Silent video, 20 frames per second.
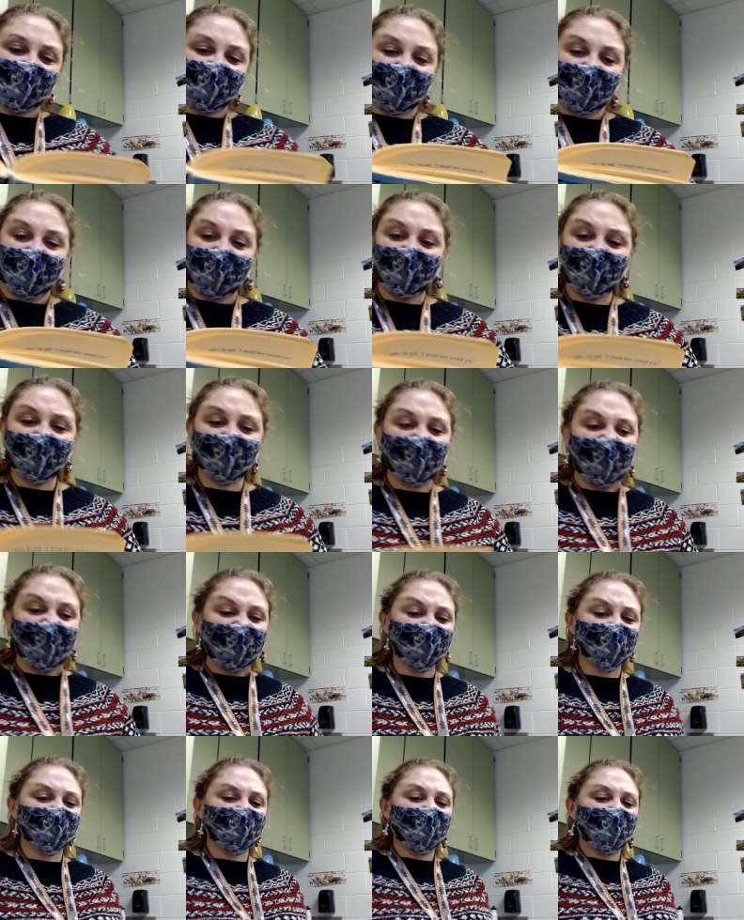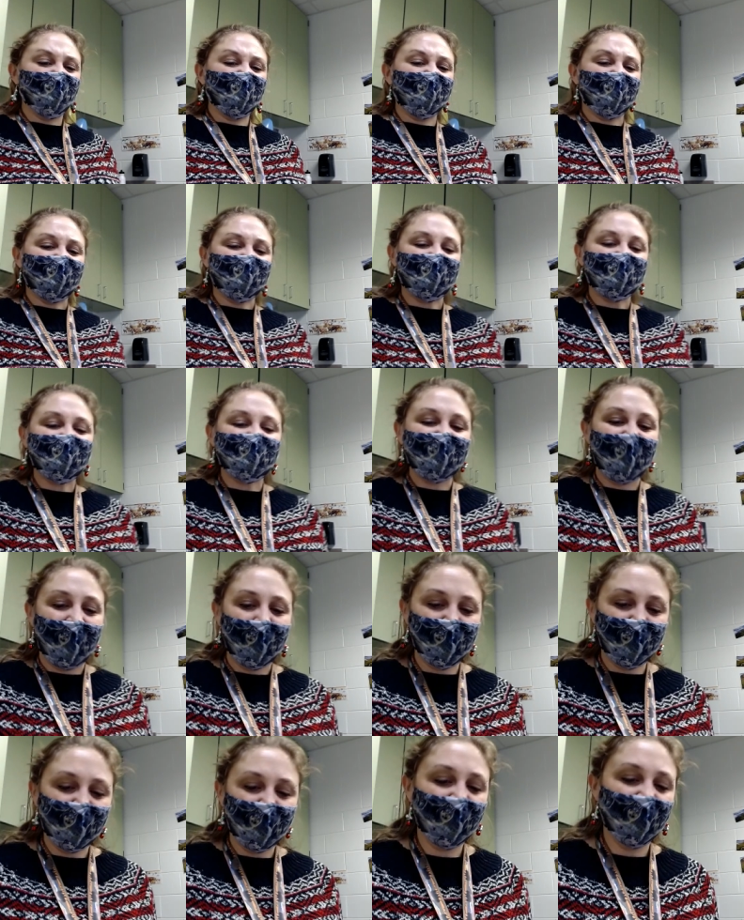and the grass was only a step
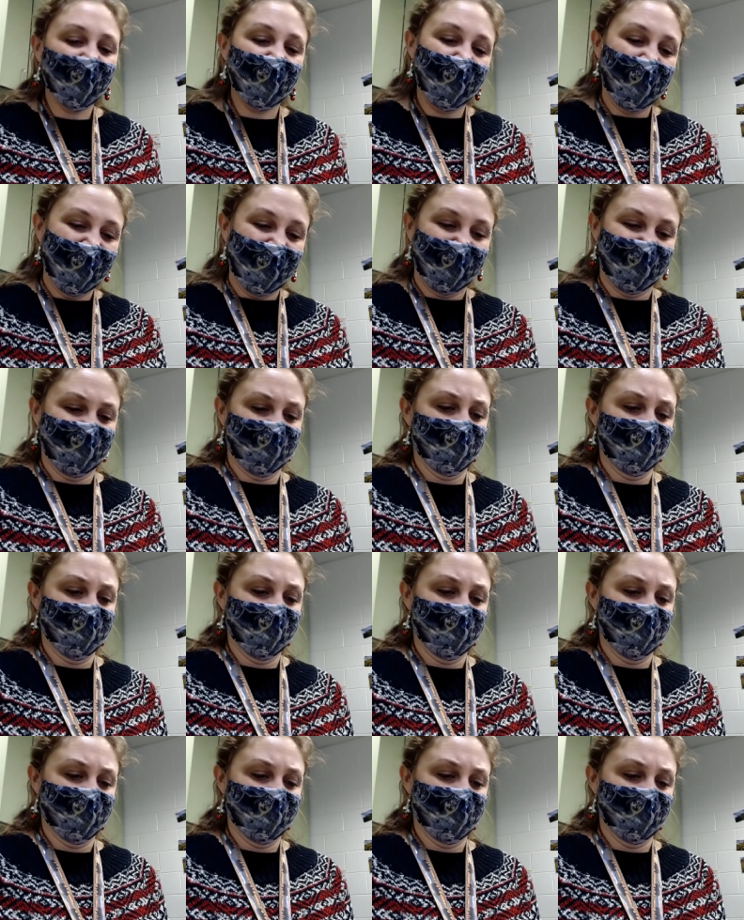away,